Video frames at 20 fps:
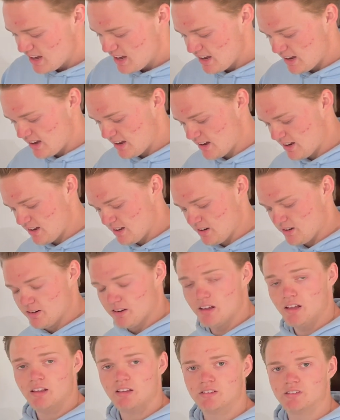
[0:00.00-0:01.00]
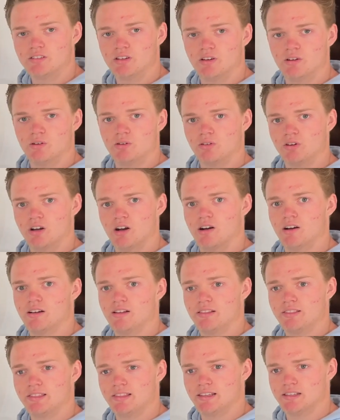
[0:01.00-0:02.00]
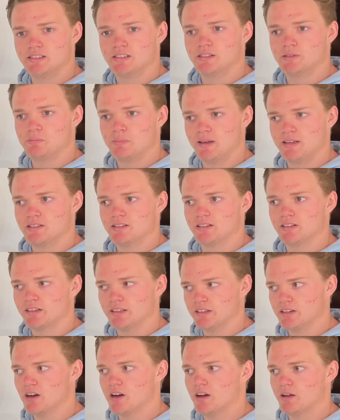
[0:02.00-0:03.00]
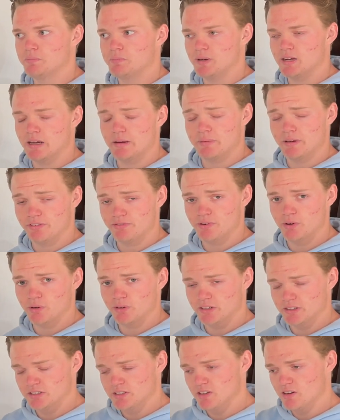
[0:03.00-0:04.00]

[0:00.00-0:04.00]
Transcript: And so this is basically God becoming focused